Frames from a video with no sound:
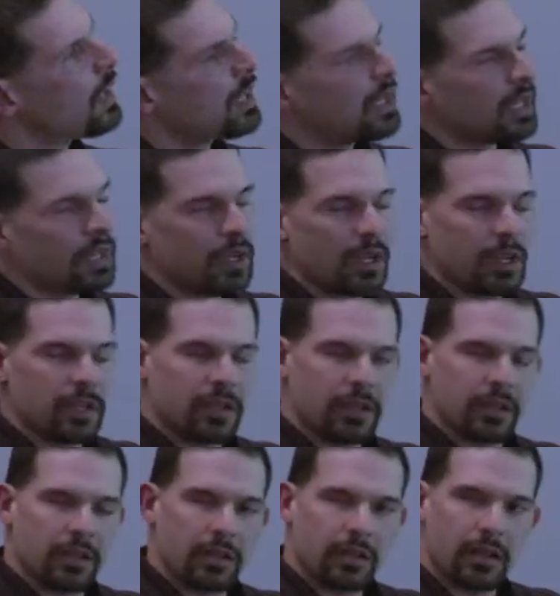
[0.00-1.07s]
and on
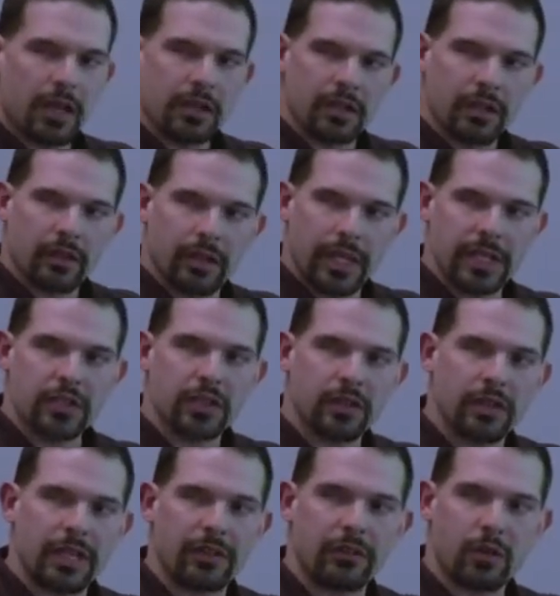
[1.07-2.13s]
the, on the
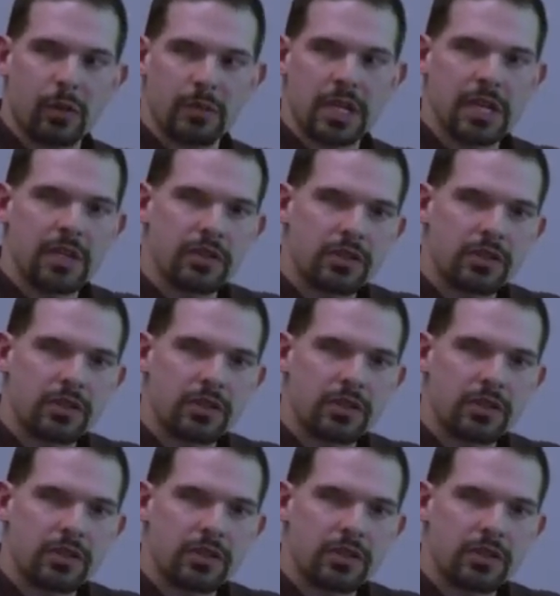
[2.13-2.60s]
glacial landforms,